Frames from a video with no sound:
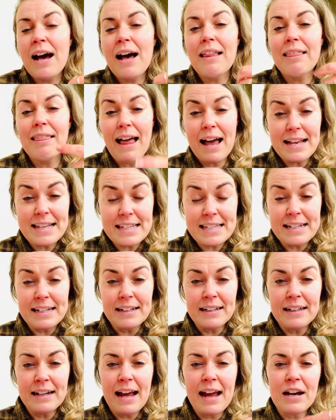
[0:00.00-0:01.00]

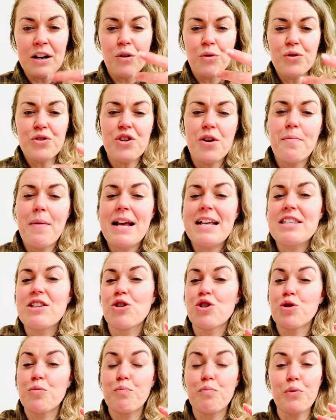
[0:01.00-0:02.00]
elastin, and also makes
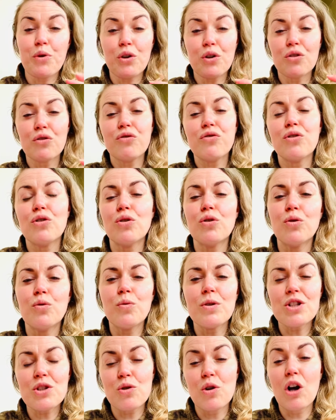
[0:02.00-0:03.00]
those beautiful,
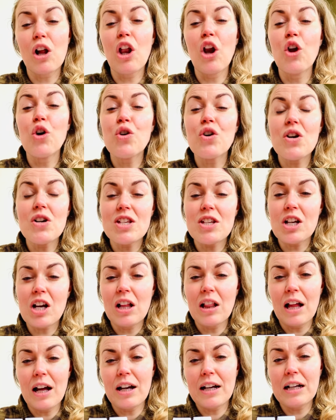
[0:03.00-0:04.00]
what's called
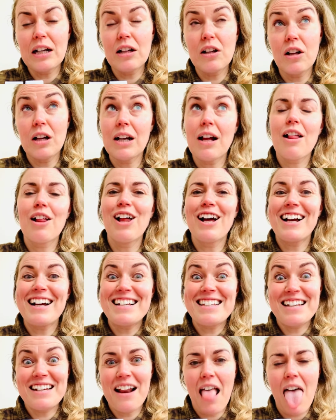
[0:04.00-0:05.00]
glucosamate
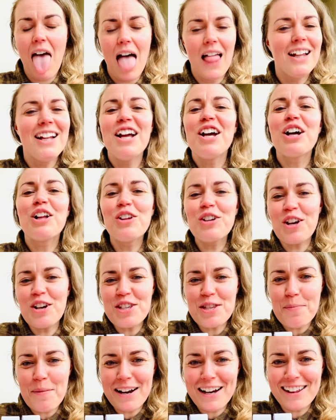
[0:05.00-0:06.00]

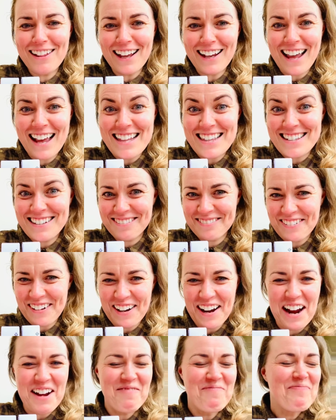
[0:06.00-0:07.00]
glycans,
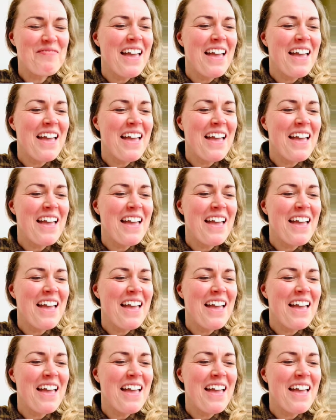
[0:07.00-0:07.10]
okay,